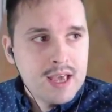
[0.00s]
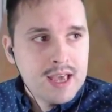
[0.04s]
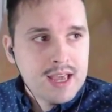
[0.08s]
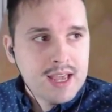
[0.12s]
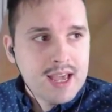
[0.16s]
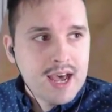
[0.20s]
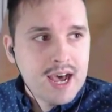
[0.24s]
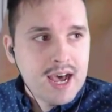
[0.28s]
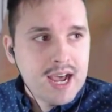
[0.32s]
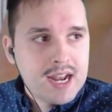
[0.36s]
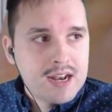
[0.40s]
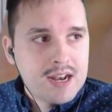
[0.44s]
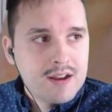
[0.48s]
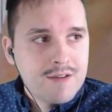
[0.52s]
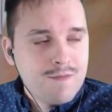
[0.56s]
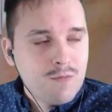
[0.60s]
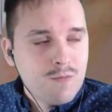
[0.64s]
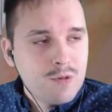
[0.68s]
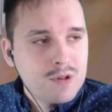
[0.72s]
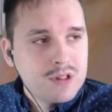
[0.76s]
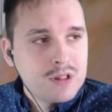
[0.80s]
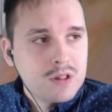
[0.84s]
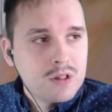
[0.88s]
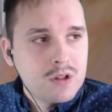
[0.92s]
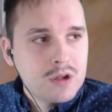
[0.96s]
kind of
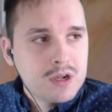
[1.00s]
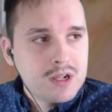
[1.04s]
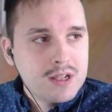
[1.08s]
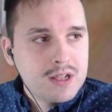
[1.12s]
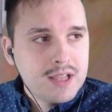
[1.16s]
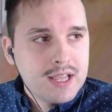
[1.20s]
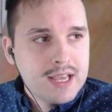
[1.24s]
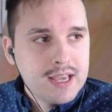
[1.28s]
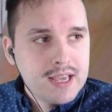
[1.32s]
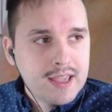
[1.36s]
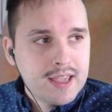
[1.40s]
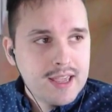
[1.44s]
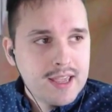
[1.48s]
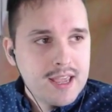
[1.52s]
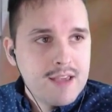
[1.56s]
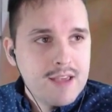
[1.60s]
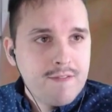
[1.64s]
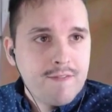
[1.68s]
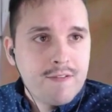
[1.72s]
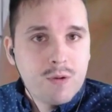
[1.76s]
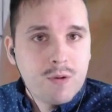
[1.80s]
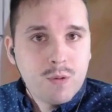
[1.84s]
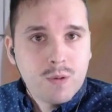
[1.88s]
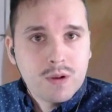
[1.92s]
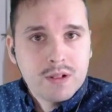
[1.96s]
would look like
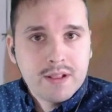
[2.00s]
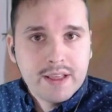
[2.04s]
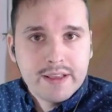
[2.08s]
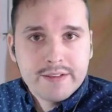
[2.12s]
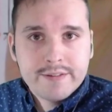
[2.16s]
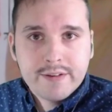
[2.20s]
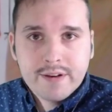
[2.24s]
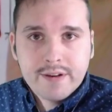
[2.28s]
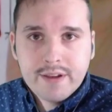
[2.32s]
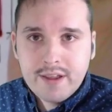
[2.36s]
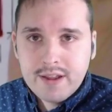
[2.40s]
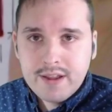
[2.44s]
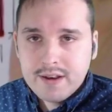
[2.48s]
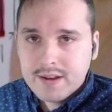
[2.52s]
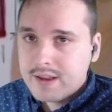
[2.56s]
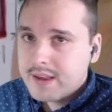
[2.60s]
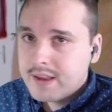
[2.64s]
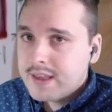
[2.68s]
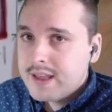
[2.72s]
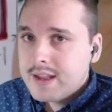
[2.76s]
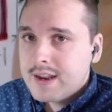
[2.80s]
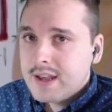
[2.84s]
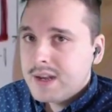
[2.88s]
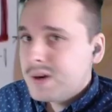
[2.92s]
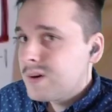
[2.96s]
if it were laser cut.
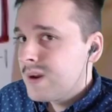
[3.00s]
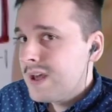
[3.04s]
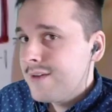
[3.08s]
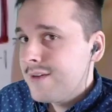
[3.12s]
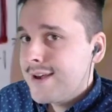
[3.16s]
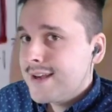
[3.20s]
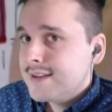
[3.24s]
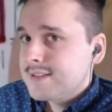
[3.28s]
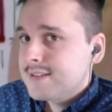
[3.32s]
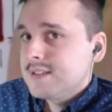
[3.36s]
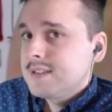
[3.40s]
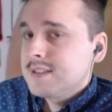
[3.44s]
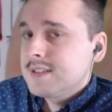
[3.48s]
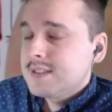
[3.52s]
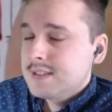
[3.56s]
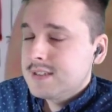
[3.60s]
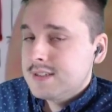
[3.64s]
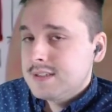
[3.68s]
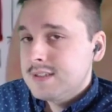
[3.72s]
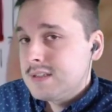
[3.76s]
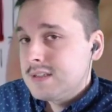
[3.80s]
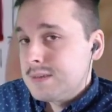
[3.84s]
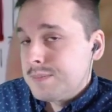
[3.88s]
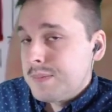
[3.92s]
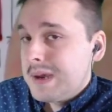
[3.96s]
Again, I don't have access to
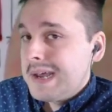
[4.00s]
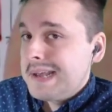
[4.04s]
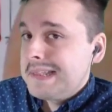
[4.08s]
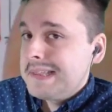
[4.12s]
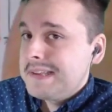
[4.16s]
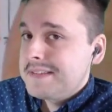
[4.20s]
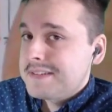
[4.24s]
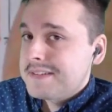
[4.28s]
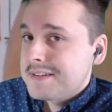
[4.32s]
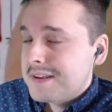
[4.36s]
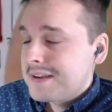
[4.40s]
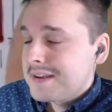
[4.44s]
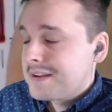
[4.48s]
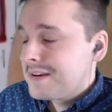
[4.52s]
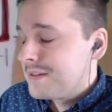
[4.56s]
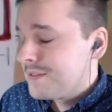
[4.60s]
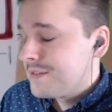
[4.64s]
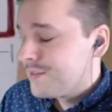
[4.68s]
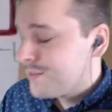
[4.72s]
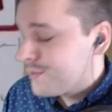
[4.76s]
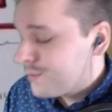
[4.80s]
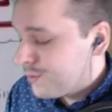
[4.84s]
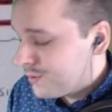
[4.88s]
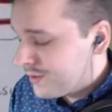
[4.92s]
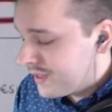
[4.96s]
either my laser cutter or the
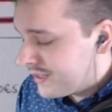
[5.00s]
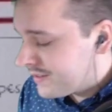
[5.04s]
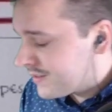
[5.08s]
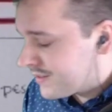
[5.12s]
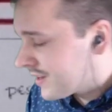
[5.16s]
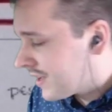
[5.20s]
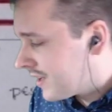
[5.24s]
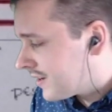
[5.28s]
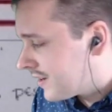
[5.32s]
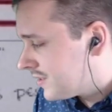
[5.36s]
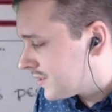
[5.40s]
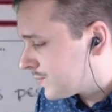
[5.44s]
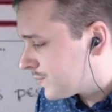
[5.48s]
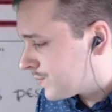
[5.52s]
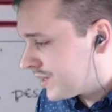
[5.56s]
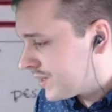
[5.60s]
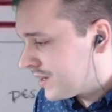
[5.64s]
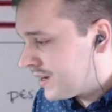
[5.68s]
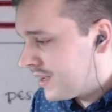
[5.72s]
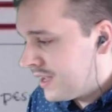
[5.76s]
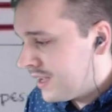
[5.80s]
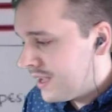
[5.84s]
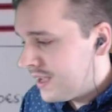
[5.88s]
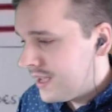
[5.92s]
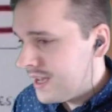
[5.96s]
school laser cutters, but
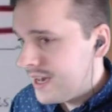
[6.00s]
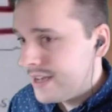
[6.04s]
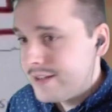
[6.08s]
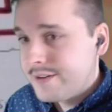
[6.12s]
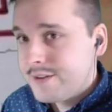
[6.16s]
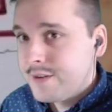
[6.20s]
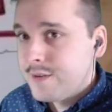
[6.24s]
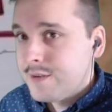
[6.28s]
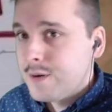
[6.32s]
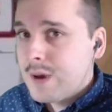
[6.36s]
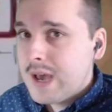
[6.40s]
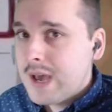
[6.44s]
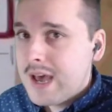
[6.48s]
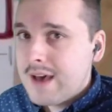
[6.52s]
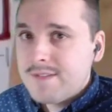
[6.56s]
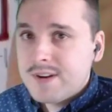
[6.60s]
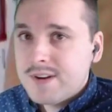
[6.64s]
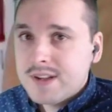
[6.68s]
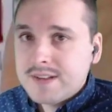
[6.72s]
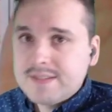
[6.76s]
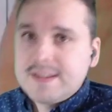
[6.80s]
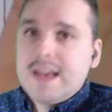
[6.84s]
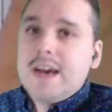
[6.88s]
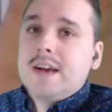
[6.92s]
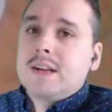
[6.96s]
I do have an
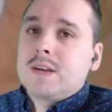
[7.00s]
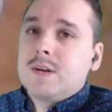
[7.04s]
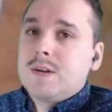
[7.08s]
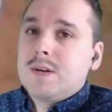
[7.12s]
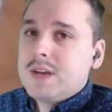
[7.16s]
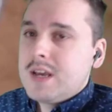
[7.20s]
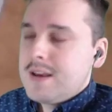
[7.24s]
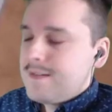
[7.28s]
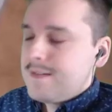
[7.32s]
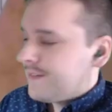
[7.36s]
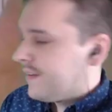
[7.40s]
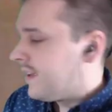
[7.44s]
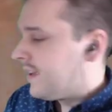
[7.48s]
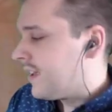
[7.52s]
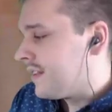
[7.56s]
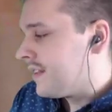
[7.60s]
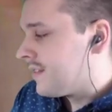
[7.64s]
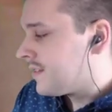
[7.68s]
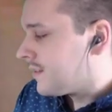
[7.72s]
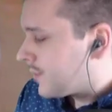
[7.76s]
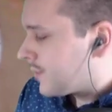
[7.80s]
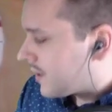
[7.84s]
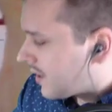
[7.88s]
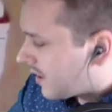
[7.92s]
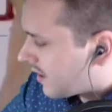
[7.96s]
X-Acto knife and
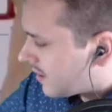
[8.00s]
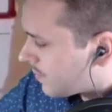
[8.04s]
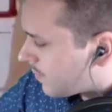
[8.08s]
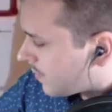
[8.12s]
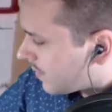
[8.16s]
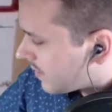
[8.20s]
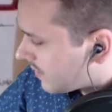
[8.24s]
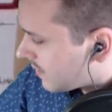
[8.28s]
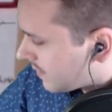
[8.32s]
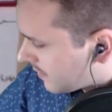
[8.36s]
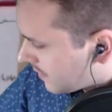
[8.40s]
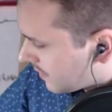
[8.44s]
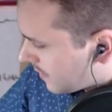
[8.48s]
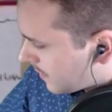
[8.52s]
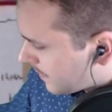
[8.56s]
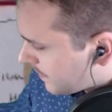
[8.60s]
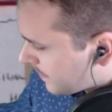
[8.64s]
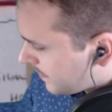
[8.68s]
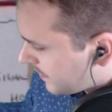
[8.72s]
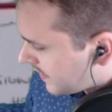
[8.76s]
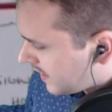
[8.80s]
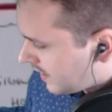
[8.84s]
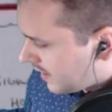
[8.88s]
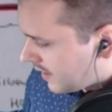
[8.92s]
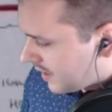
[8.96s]
some cardboard. So
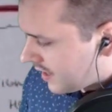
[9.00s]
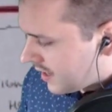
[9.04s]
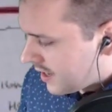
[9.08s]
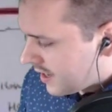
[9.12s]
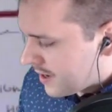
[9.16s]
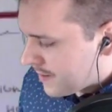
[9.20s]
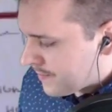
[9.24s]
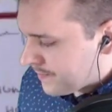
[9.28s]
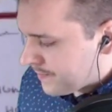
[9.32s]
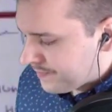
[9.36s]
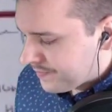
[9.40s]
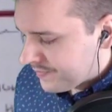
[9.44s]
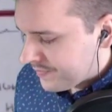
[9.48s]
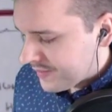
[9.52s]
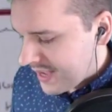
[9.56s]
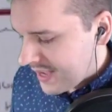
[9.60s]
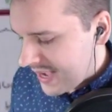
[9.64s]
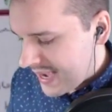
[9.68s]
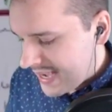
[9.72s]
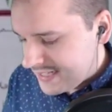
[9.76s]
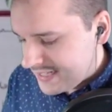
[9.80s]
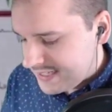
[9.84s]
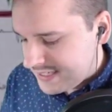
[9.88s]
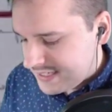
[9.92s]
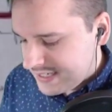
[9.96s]

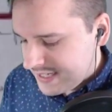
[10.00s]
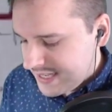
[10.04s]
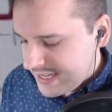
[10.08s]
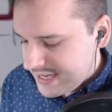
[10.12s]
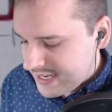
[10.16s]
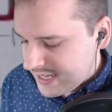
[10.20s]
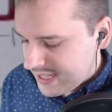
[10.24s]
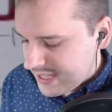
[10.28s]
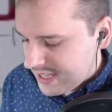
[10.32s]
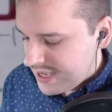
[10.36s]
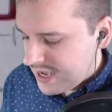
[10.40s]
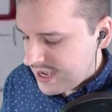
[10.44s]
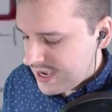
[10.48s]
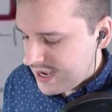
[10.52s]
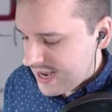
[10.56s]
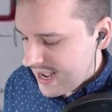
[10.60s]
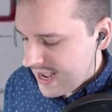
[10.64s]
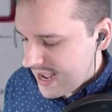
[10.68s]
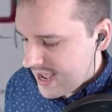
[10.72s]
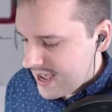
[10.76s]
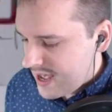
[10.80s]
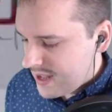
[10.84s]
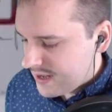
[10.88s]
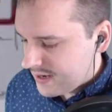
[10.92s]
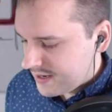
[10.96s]
I did cut
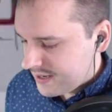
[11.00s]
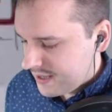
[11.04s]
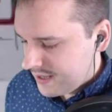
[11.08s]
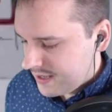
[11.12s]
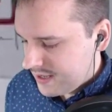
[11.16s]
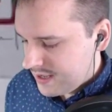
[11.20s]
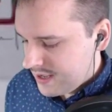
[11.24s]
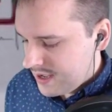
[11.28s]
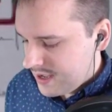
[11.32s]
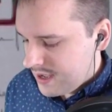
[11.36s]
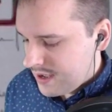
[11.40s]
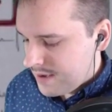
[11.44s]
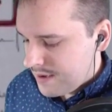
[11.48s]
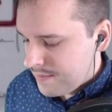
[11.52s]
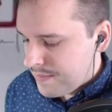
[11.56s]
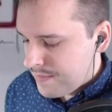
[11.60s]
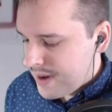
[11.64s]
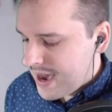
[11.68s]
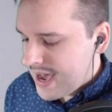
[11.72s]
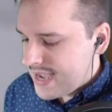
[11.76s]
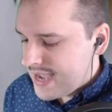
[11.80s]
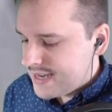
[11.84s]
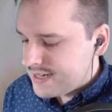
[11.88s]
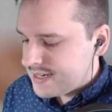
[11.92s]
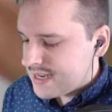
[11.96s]
out
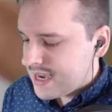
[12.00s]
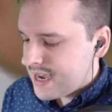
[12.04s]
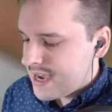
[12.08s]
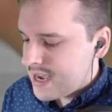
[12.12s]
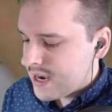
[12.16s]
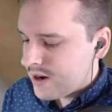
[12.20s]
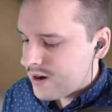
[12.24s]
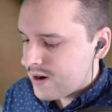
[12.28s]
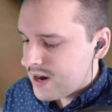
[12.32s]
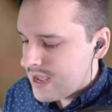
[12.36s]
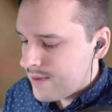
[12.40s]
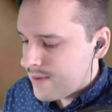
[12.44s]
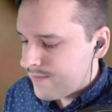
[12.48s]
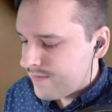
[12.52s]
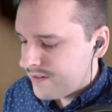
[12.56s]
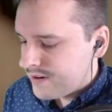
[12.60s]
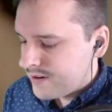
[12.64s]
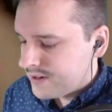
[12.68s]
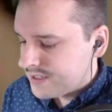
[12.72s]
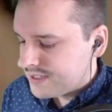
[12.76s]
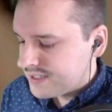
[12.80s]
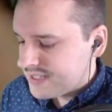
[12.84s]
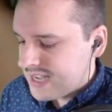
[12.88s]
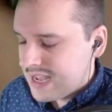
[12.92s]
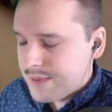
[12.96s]
my diagram for
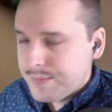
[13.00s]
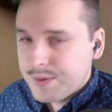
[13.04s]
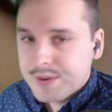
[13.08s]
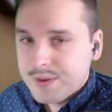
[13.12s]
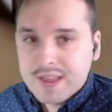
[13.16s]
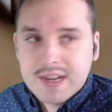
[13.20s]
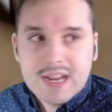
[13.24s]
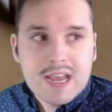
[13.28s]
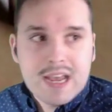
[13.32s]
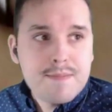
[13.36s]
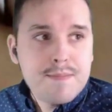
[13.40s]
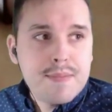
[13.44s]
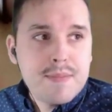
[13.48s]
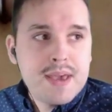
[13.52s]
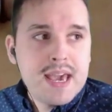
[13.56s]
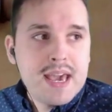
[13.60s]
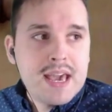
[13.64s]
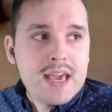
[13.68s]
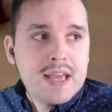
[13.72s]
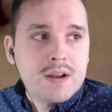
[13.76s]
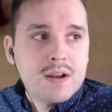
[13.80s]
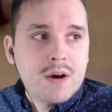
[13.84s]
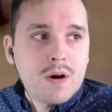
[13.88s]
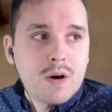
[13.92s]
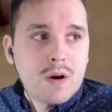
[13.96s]
a sample that I
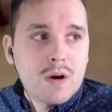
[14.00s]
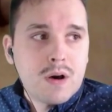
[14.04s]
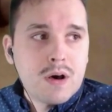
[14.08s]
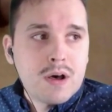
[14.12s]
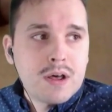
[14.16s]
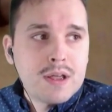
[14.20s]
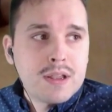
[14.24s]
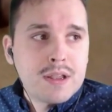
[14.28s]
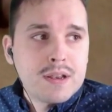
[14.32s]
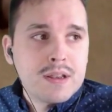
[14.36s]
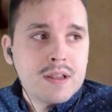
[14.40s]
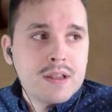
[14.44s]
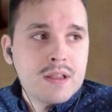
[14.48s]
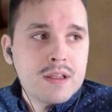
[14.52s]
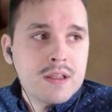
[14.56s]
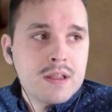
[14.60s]
made on